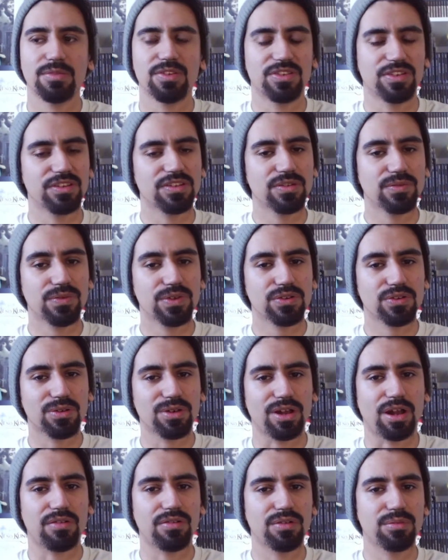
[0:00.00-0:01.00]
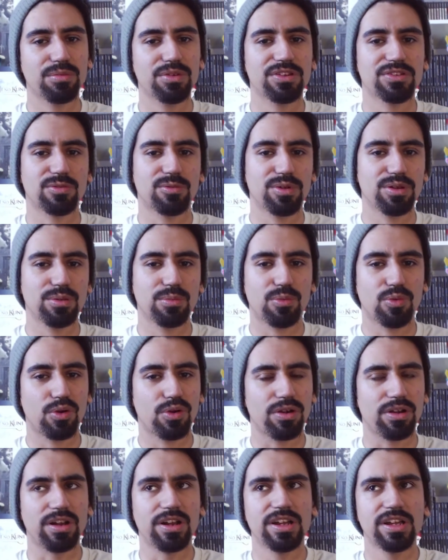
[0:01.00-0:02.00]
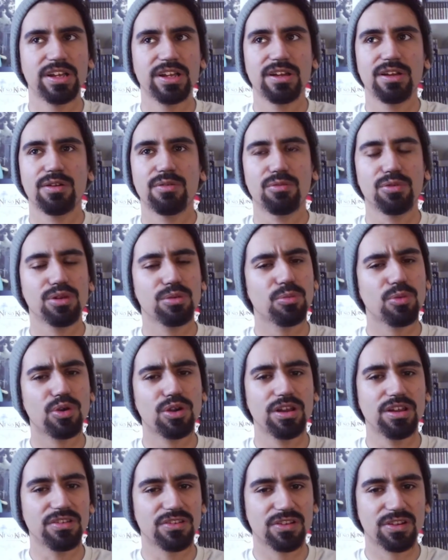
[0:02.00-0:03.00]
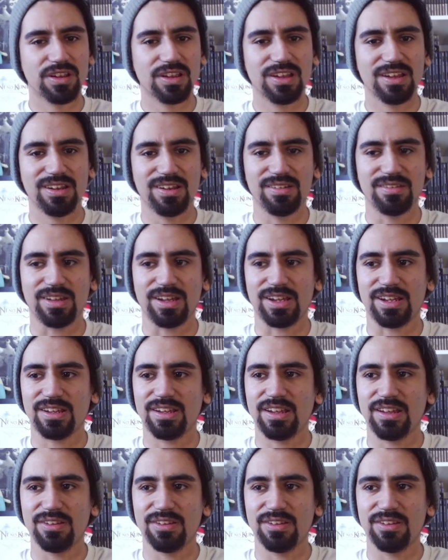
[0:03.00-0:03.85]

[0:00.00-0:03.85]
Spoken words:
is it's a visual novel, but it's one of the more intricate and like